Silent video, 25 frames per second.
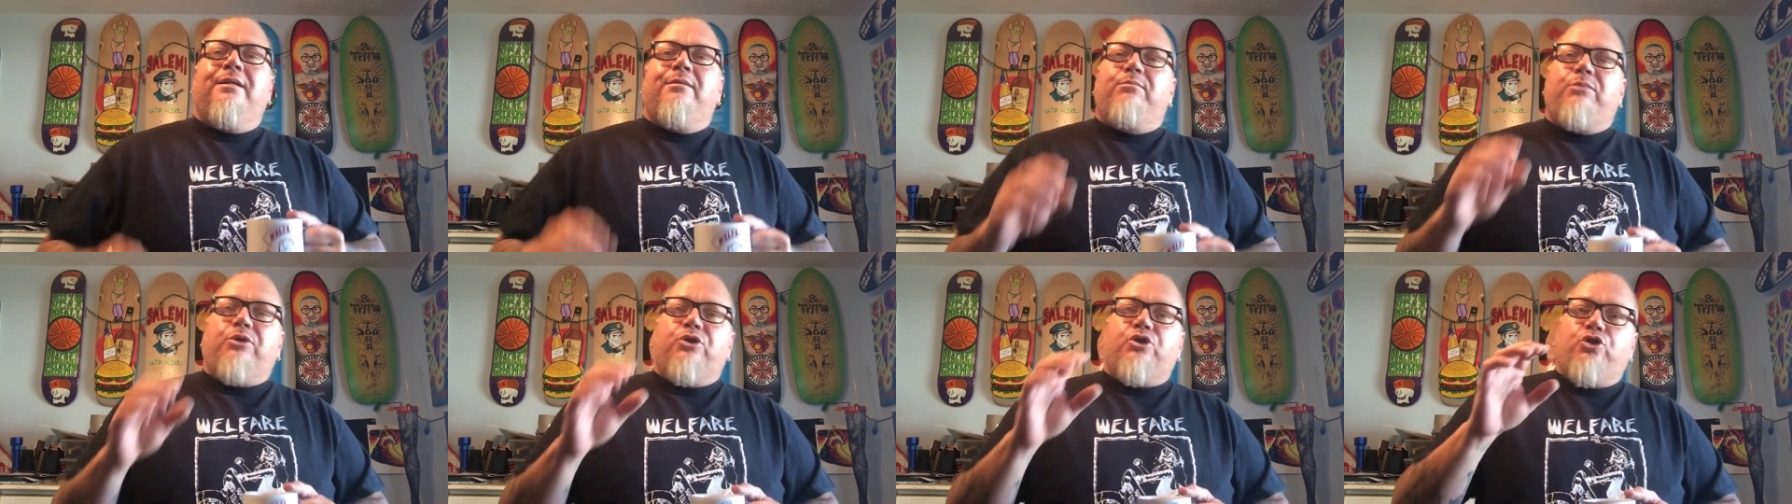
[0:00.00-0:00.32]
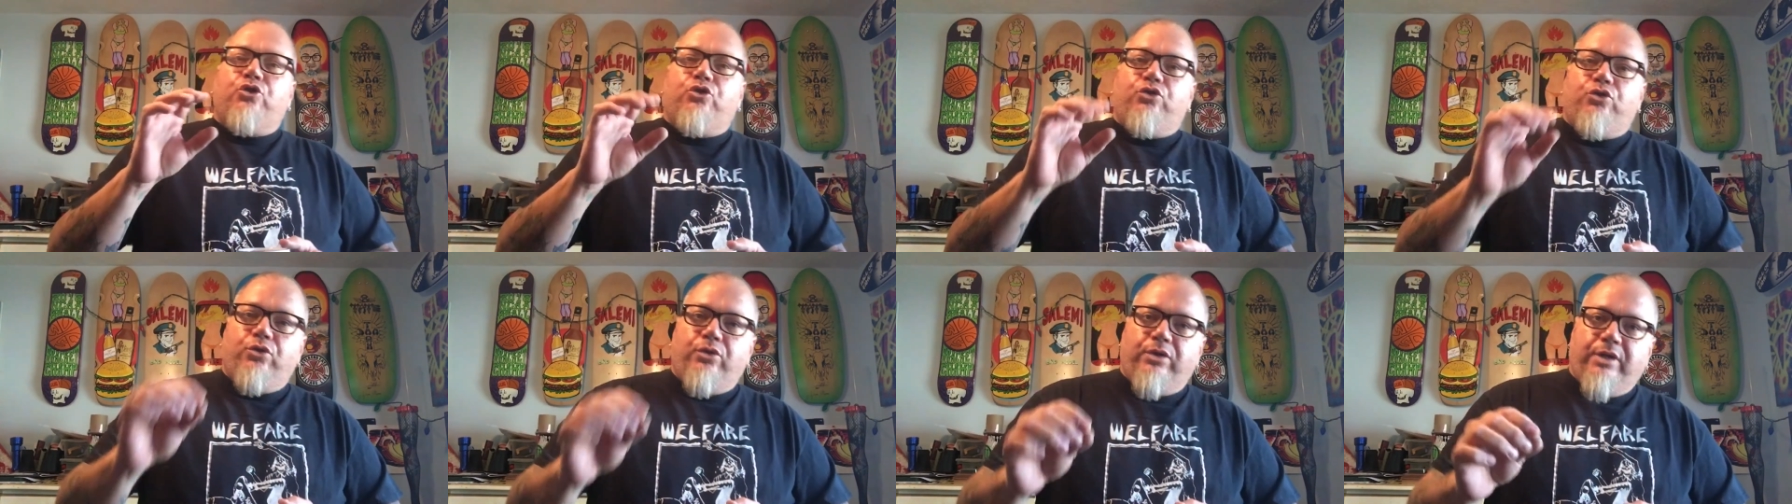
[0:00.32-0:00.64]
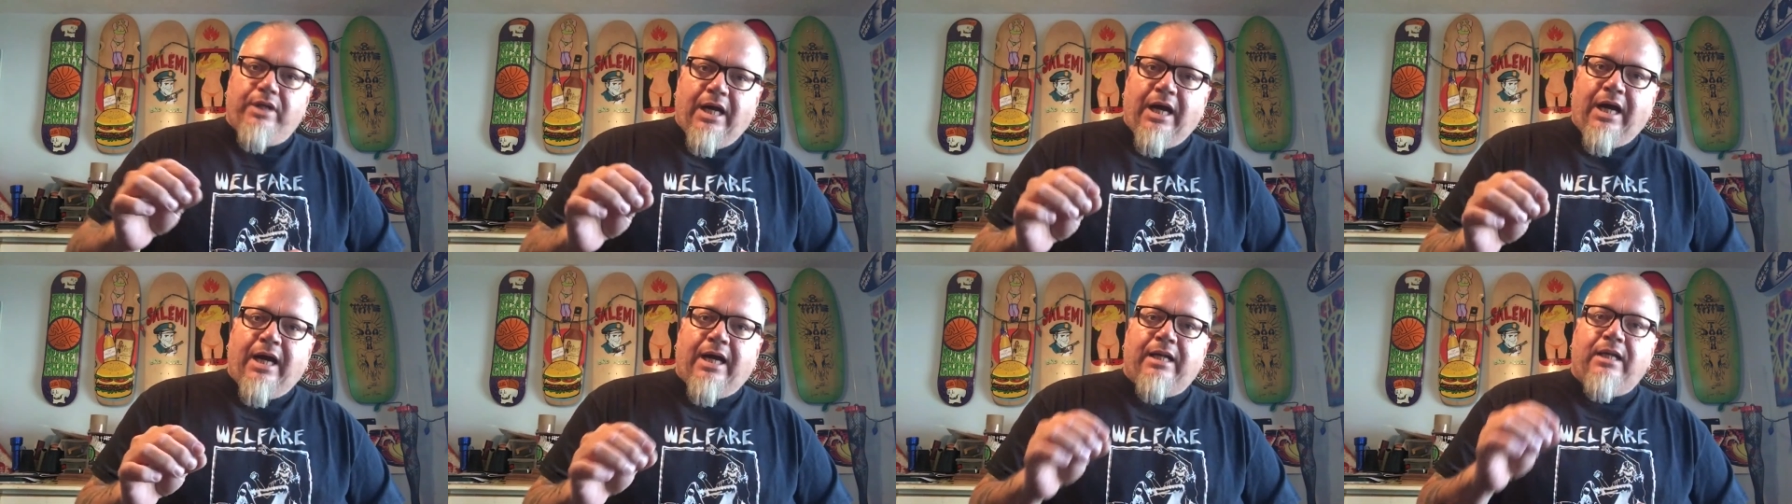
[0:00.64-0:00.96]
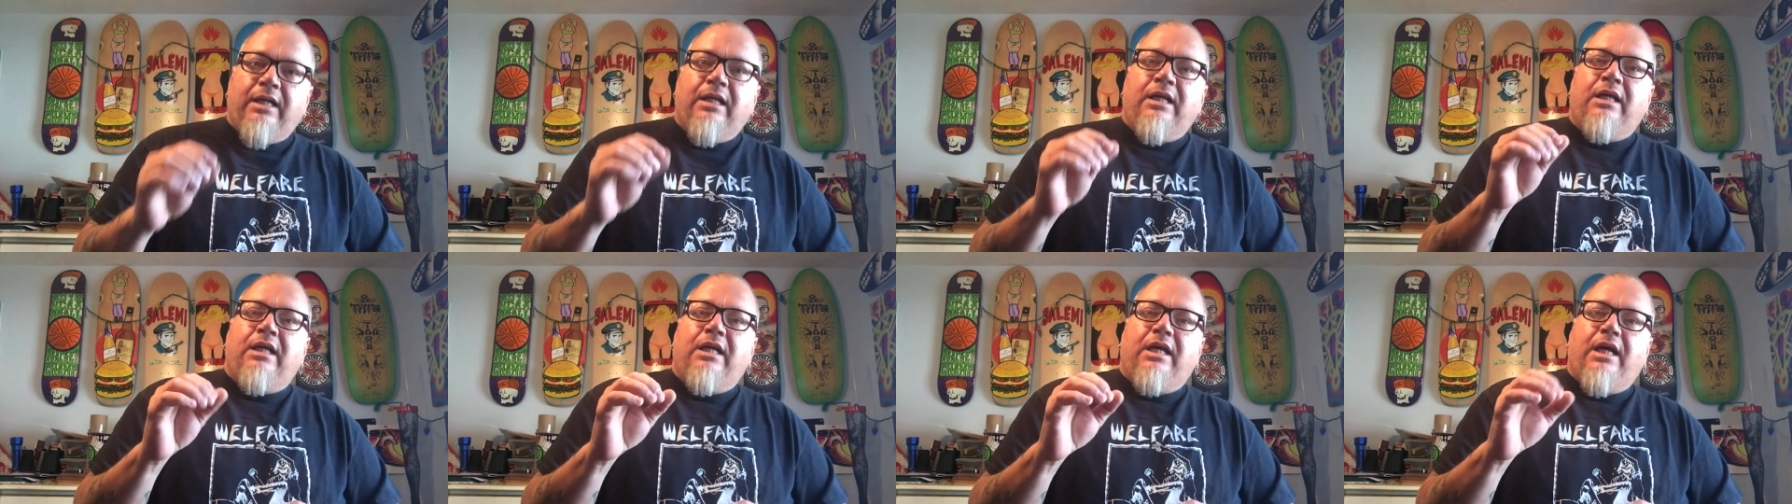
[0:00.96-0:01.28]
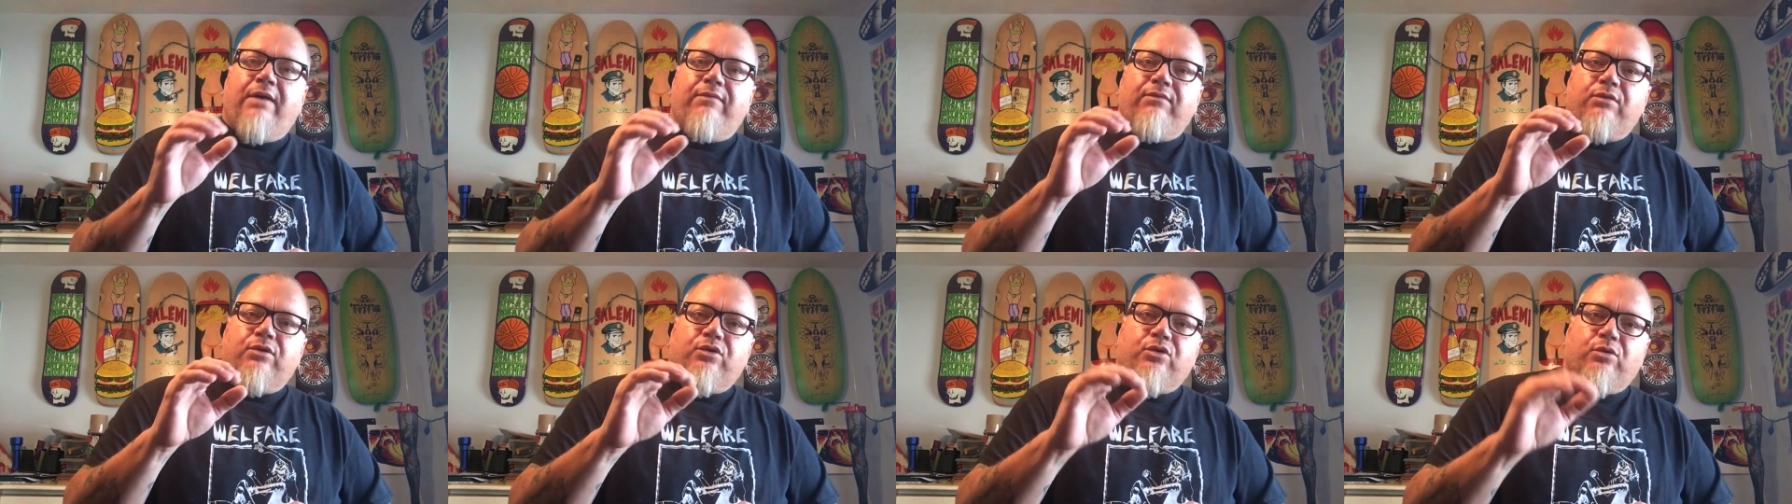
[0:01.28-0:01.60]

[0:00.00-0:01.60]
But you do not have to